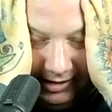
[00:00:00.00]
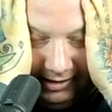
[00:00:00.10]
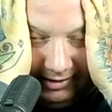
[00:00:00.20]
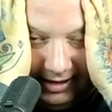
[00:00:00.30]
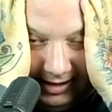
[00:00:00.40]

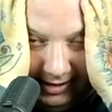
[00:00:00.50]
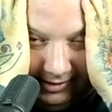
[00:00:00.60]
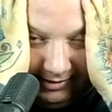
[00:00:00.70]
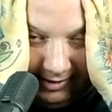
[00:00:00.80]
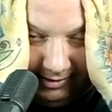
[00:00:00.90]
This,
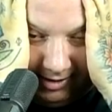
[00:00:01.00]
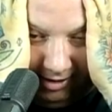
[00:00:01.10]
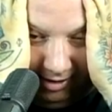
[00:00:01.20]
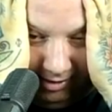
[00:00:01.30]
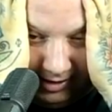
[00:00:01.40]
kiddies, is
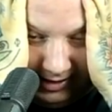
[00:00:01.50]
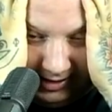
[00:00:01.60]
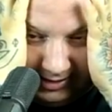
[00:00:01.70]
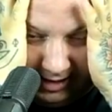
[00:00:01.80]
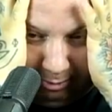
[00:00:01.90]
called an
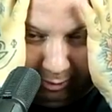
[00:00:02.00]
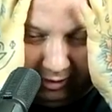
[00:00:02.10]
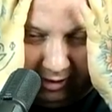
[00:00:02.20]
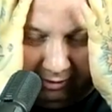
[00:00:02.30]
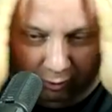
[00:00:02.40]

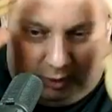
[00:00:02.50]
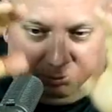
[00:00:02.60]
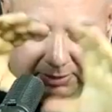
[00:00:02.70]
example of when